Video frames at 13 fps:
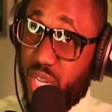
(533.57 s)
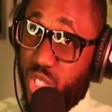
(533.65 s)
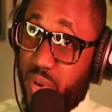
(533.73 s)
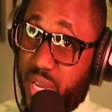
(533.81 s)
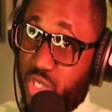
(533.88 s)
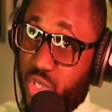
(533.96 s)

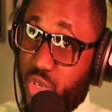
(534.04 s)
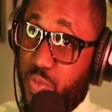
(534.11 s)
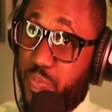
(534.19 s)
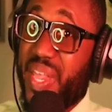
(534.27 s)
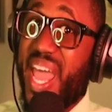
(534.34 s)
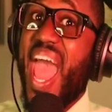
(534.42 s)
twenty-two,
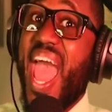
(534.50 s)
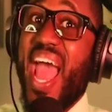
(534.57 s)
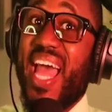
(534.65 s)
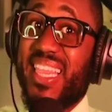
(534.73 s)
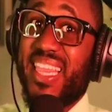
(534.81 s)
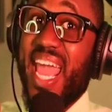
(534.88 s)

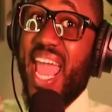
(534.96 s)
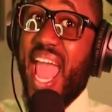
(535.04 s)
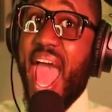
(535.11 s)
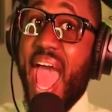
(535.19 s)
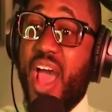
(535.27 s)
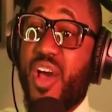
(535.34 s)
and they
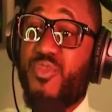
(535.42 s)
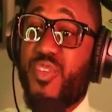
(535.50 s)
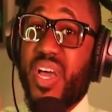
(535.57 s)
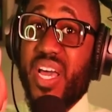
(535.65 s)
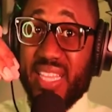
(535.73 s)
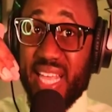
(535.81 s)
have
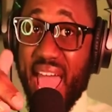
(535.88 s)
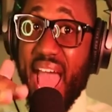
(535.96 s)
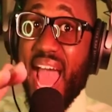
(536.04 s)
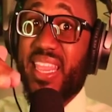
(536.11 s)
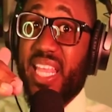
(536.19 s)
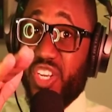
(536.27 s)
they had their